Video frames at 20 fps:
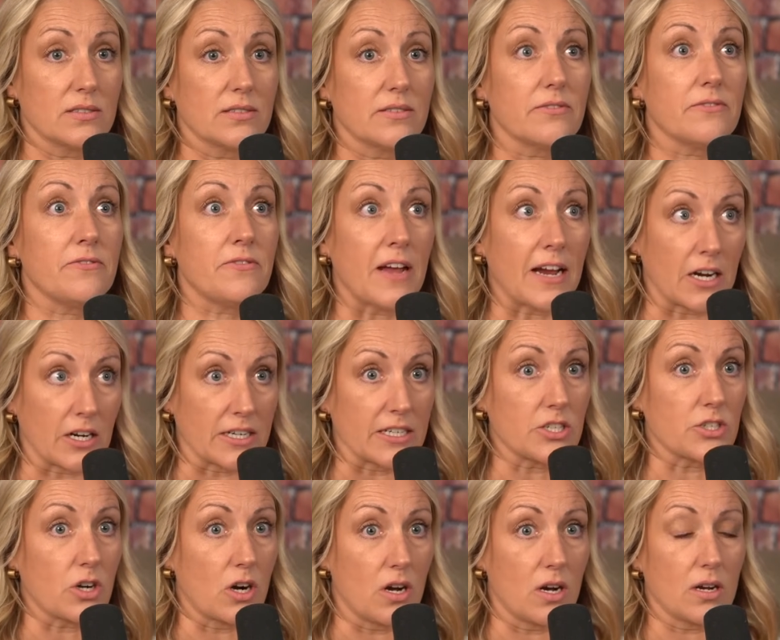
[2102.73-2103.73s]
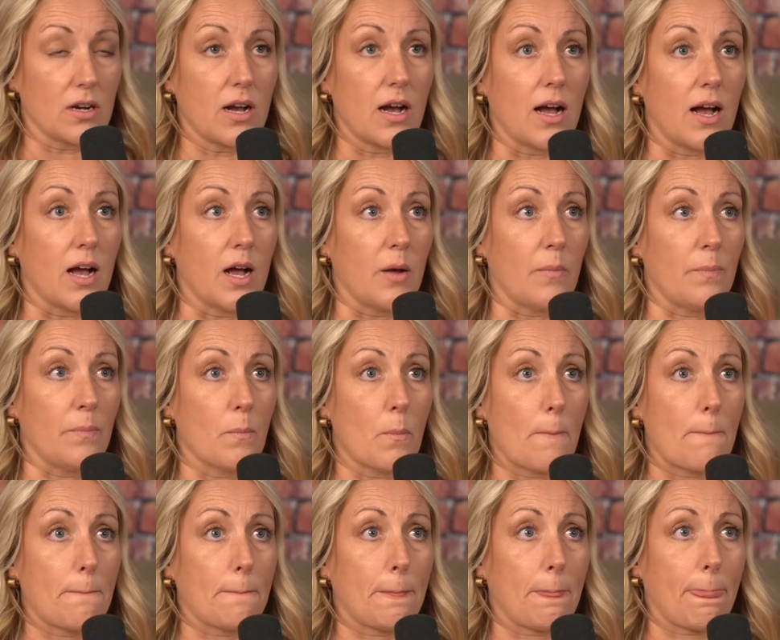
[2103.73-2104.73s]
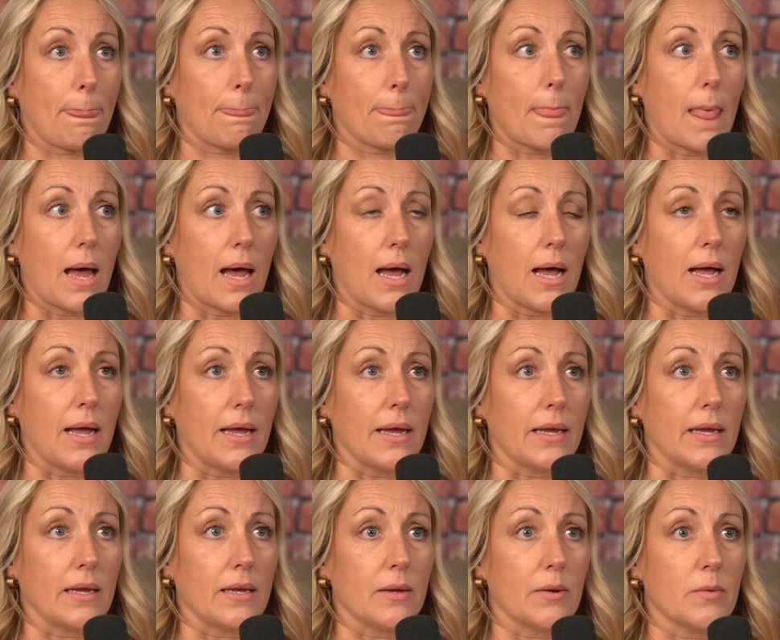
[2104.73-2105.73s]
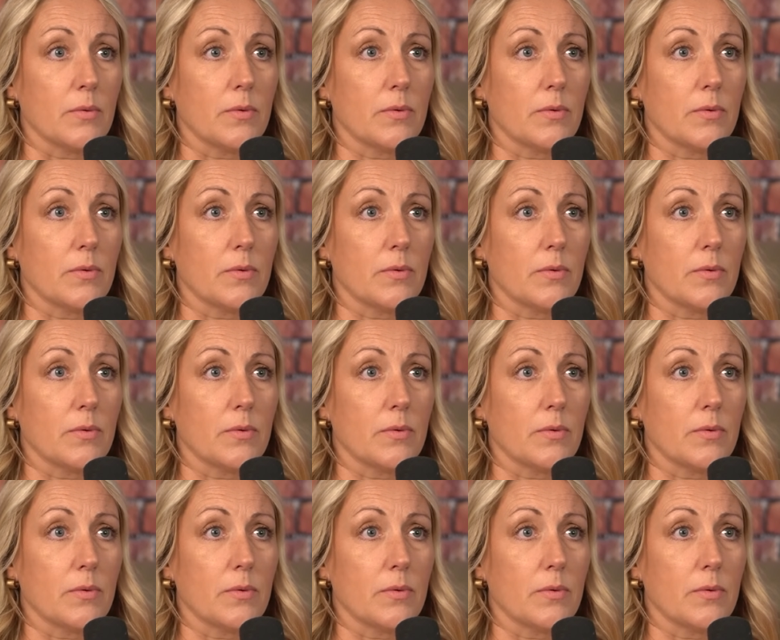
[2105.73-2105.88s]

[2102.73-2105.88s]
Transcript: Very strong. Um, I